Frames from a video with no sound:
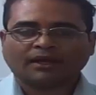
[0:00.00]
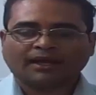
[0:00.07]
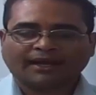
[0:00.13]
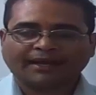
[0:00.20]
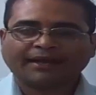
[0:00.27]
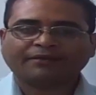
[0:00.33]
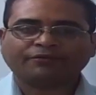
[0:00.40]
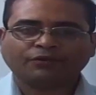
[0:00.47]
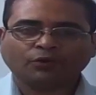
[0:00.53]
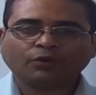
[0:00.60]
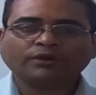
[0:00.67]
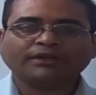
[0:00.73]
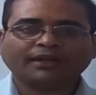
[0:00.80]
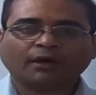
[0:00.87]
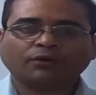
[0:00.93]
I have
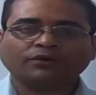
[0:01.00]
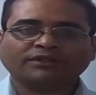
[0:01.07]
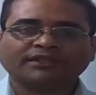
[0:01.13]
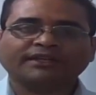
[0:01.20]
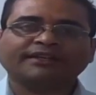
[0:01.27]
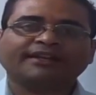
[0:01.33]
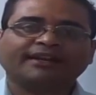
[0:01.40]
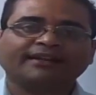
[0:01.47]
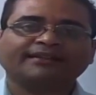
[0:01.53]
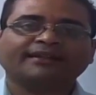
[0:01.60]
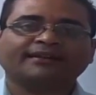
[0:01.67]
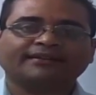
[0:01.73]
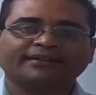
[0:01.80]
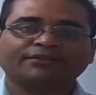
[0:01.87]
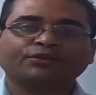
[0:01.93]
no doubts in telling
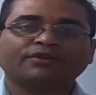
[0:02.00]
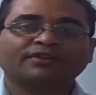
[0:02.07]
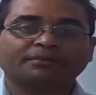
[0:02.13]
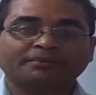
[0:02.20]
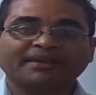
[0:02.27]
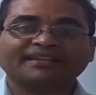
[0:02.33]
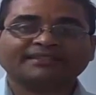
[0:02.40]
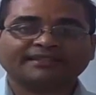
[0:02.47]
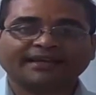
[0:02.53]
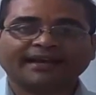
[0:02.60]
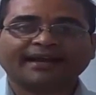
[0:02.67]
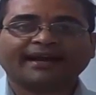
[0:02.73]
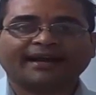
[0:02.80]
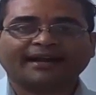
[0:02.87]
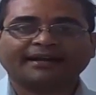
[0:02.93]
that this was the best day
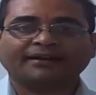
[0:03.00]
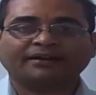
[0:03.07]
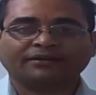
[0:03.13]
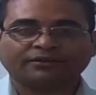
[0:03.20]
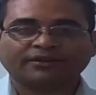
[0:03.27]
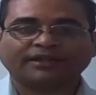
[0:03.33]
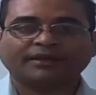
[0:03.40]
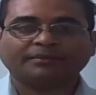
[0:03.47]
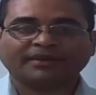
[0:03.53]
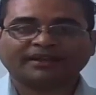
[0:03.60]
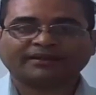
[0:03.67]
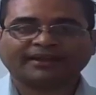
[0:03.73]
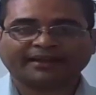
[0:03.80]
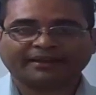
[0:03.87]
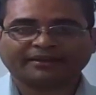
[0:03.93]
I had in my
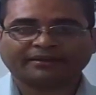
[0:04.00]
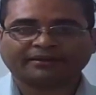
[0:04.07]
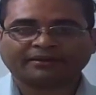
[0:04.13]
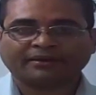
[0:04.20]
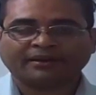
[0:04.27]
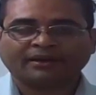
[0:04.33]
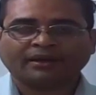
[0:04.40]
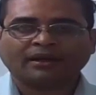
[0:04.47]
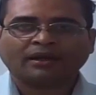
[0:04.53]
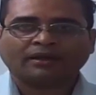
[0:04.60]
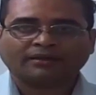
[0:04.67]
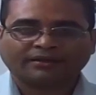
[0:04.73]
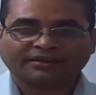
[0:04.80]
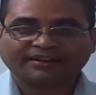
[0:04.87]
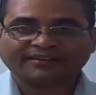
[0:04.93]
career.
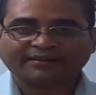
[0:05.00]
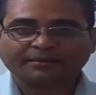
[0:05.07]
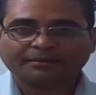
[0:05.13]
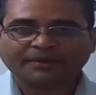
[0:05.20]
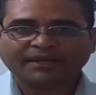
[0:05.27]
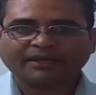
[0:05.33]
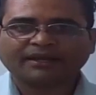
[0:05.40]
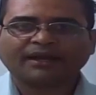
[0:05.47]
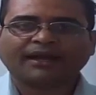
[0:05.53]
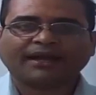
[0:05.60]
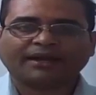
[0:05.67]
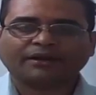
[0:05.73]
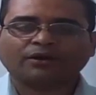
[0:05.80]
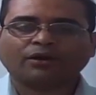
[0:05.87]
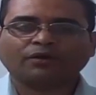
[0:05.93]
The reason being, I
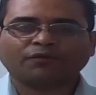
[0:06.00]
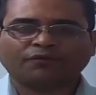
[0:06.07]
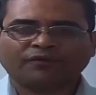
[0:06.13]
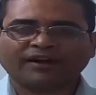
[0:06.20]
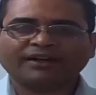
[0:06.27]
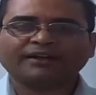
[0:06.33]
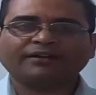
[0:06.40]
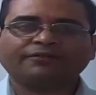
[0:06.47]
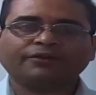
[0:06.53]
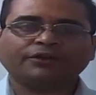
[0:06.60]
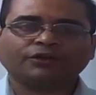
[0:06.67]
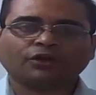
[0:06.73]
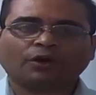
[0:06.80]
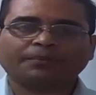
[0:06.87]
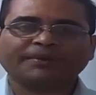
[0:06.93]
have got
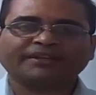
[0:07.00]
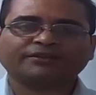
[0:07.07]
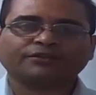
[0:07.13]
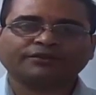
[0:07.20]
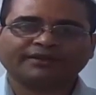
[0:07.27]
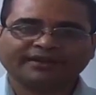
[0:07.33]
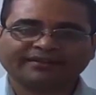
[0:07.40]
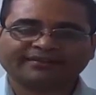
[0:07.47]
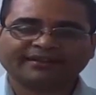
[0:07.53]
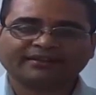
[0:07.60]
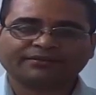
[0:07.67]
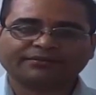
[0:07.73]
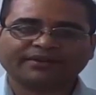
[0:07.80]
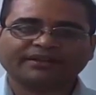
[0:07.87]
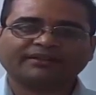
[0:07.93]
wonderful topics to
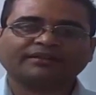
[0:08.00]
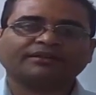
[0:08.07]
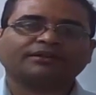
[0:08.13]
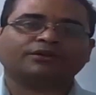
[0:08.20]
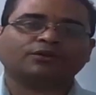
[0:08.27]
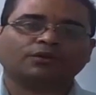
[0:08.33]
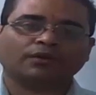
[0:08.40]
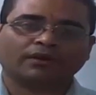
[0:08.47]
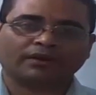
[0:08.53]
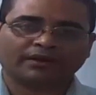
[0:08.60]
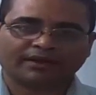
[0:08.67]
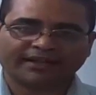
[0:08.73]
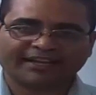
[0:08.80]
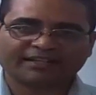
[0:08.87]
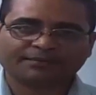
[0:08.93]
discuss with, to
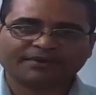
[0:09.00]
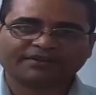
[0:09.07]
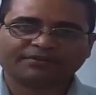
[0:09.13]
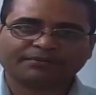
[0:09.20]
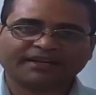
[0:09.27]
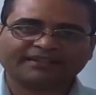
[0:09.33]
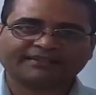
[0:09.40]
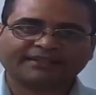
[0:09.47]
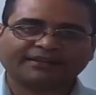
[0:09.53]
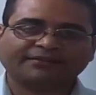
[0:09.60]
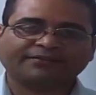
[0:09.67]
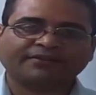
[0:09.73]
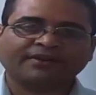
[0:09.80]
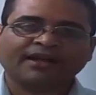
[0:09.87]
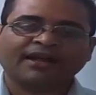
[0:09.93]
express
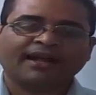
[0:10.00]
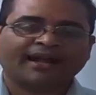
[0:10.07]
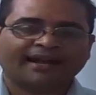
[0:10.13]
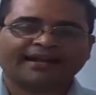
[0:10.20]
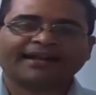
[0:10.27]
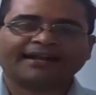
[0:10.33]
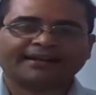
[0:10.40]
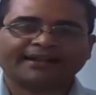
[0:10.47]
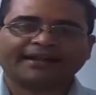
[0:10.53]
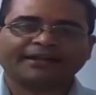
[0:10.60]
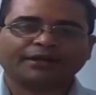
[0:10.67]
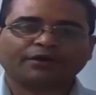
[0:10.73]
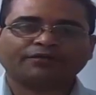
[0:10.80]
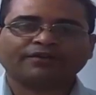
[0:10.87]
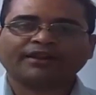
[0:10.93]
myself, and at the
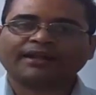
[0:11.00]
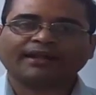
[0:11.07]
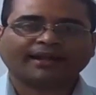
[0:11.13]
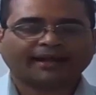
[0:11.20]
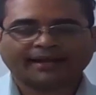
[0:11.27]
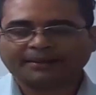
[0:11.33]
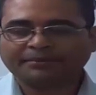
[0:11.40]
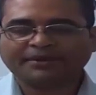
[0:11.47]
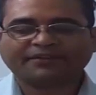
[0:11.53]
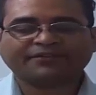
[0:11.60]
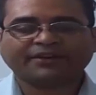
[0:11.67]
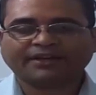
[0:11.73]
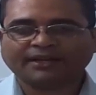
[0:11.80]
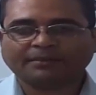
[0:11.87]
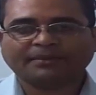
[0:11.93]
end of the day I am
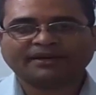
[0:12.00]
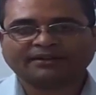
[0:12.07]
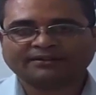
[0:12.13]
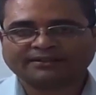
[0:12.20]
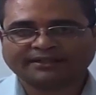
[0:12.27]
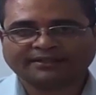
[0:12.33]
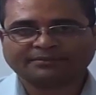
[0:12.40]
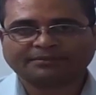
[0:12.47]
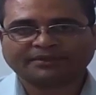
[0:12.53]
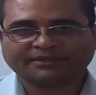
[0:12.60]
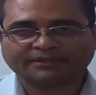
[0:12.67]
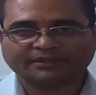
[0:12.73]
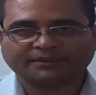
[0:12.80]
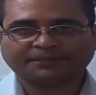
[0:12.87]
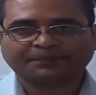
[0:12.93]
definitely a better
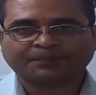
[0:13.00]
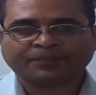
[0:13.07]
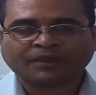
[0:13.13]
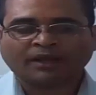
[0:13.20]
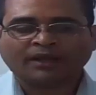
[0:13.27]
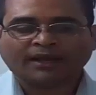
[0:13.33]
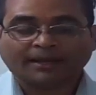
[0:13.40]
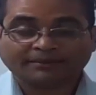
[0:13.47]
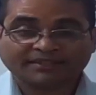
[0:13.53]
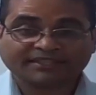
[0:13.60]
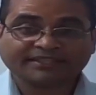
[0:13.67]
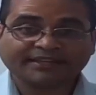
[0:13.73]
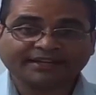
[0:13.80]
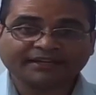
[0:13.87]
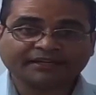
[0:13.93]
salesperson. I am just
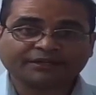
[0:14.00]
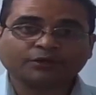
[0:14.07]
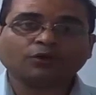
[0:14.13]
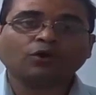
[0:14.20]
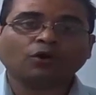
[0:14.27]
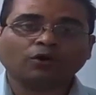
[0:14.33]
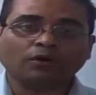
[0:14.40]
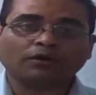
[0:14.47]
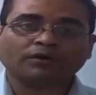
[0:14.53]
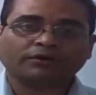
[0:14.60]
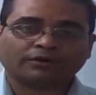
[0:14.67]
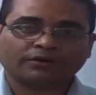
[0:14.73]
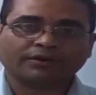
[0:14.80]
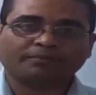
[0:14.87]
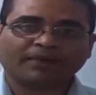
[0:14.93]
eager to go
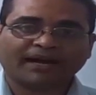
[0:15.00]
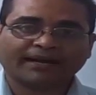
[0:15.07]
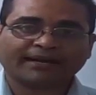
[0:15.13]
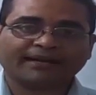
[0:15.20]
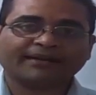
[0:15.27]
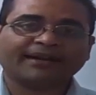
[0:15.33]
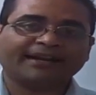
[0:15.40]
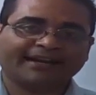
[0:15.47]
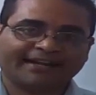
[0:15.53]
to the market and